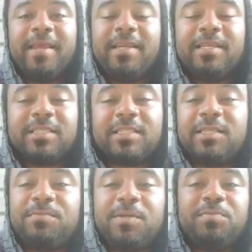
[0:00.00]
he had done
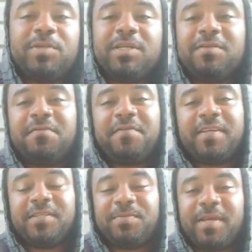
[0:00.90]
slipped up under the
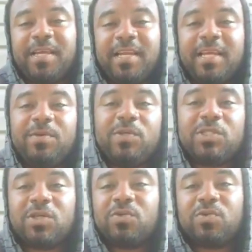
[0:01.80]
fence, man, and he
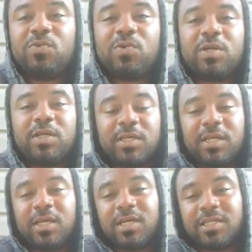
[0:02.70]
was on the run.
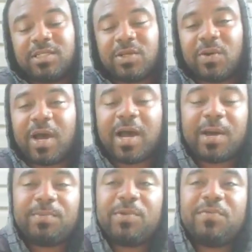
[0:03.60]
So I
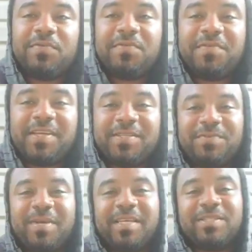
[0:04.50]
hopped over the
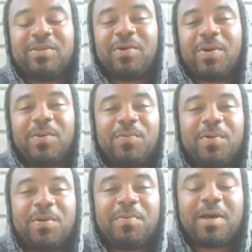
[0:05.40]
fence, man, so I'm
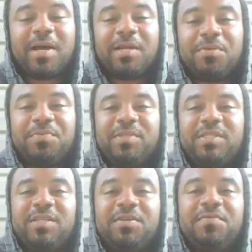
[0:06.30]
running behind him and
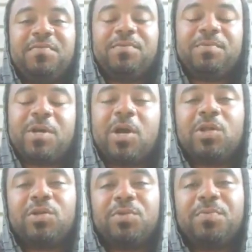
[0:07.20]
stuff. I'm
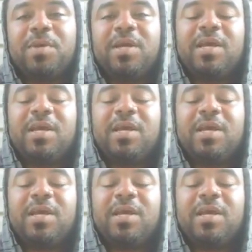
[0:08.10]
calling him.